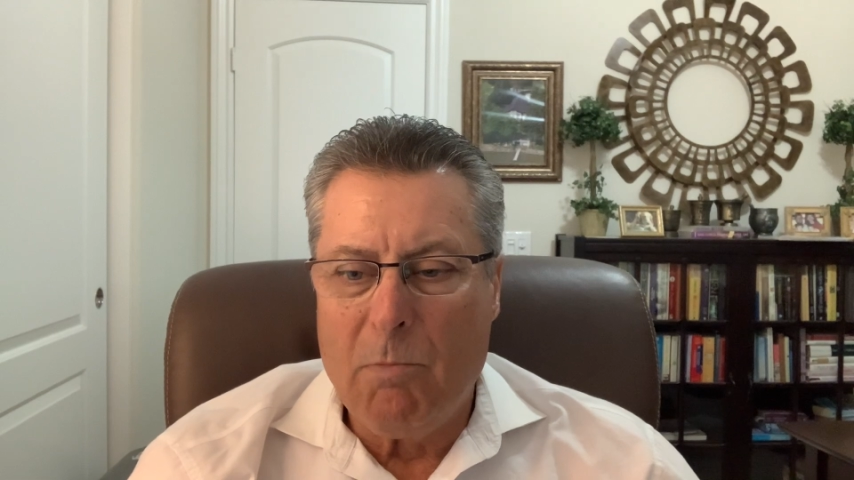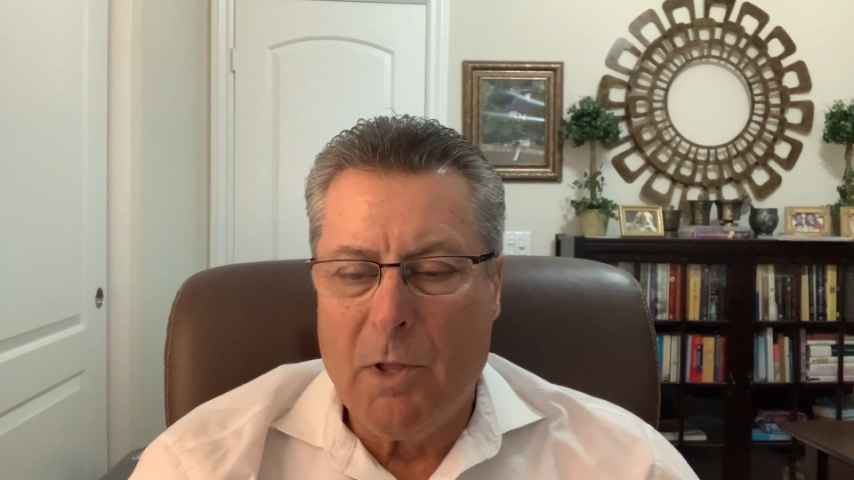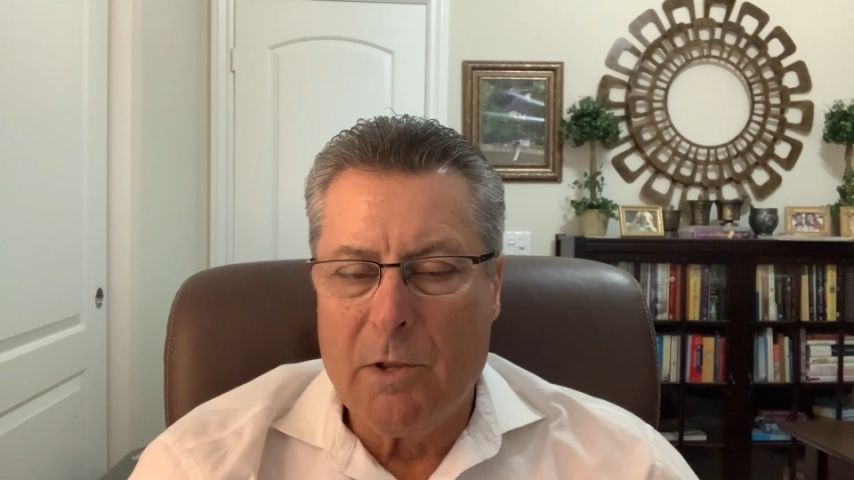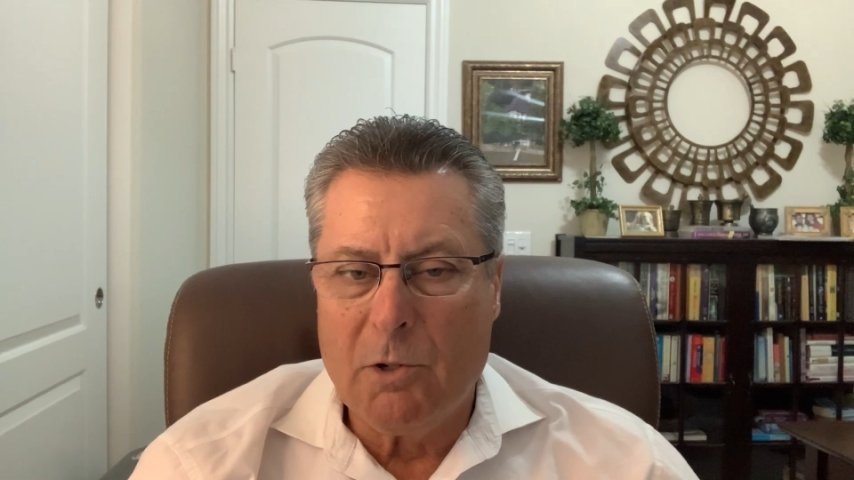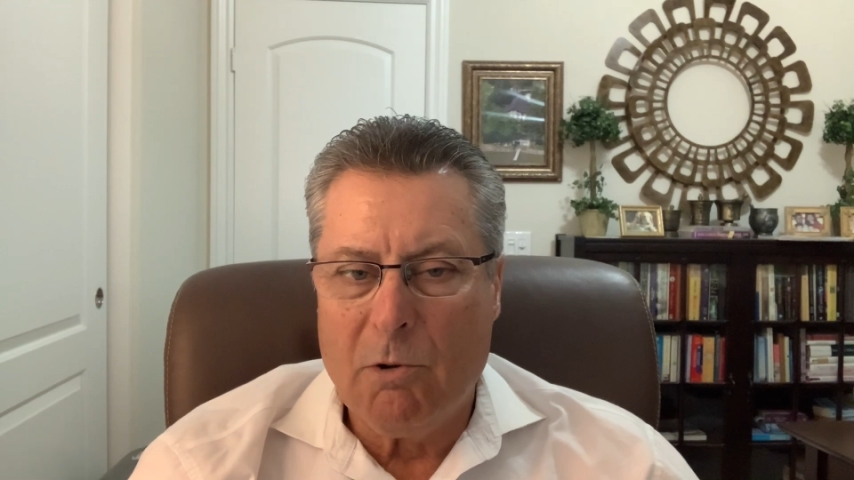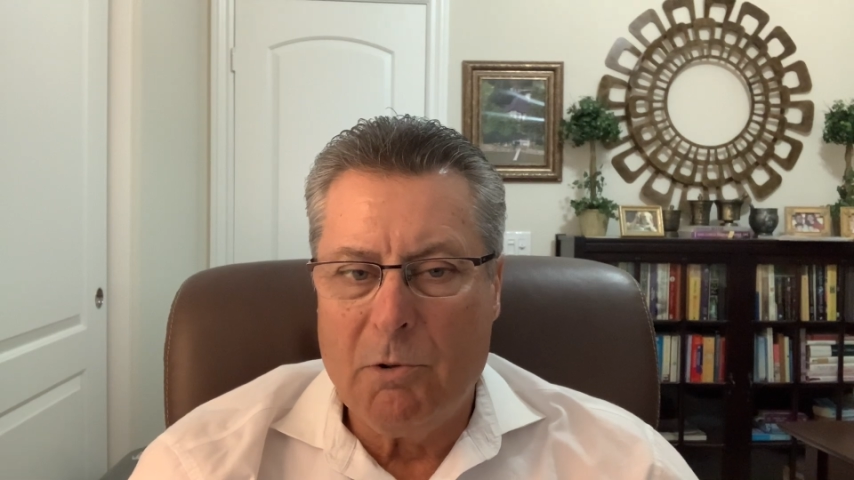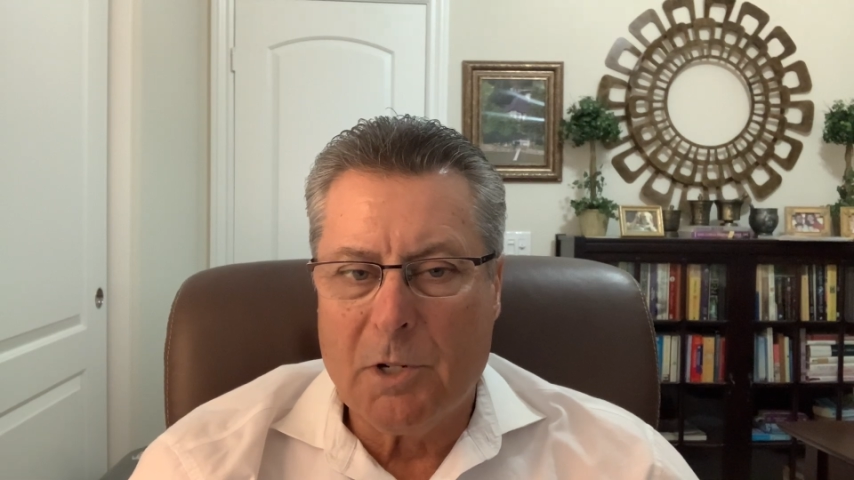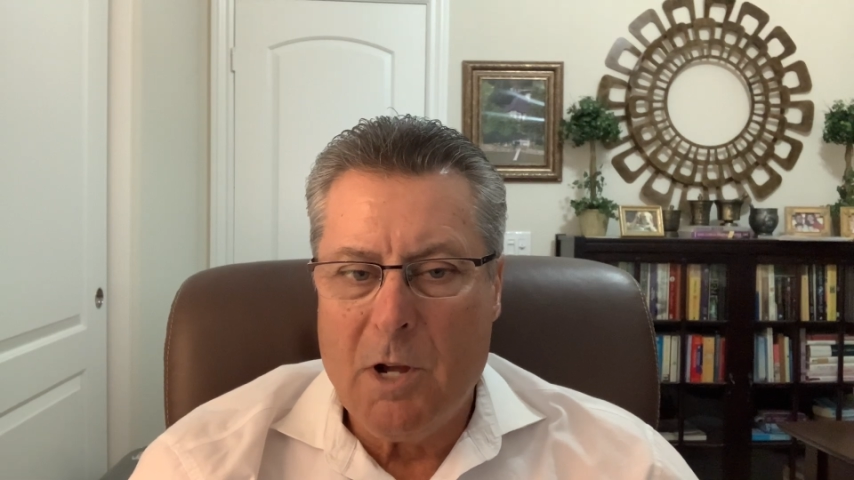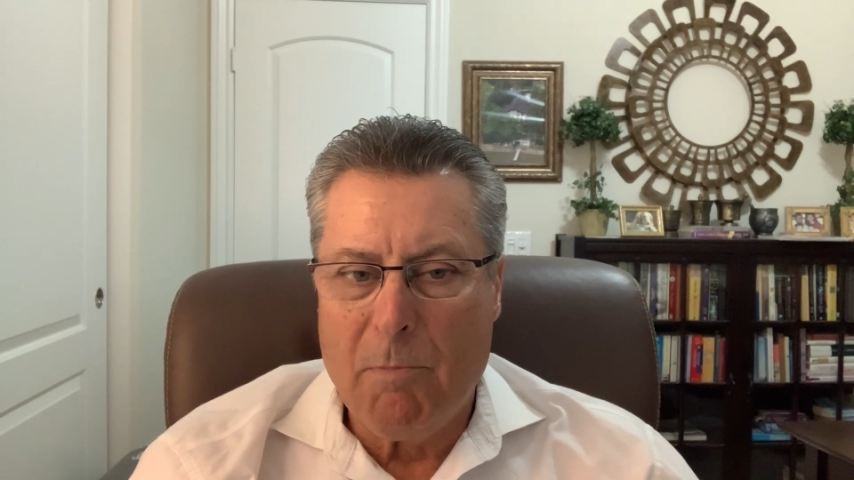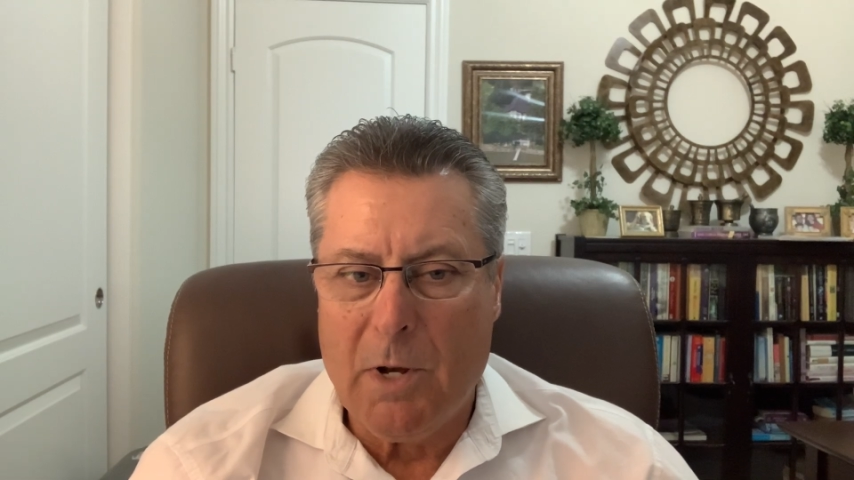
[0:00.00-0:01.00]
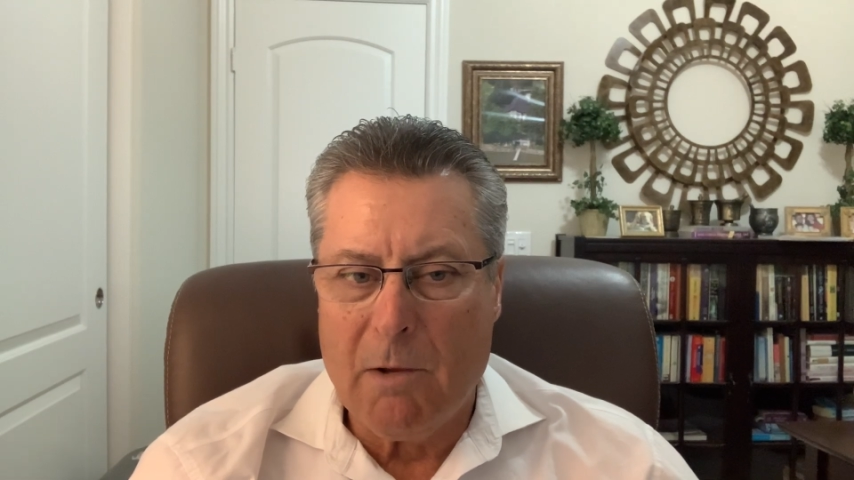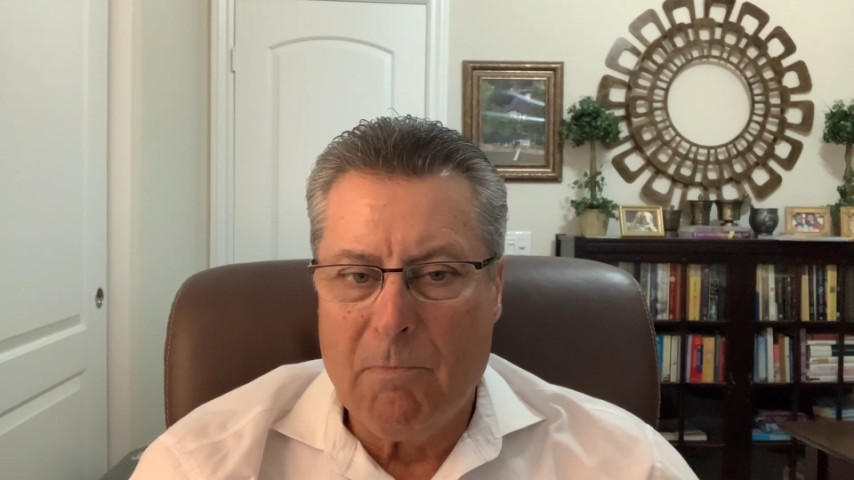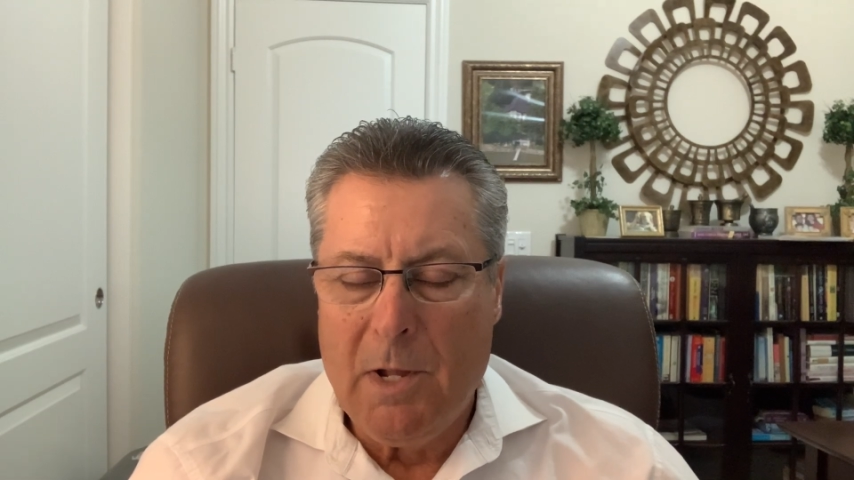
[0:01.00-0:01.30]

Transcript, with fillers: by the insurance company.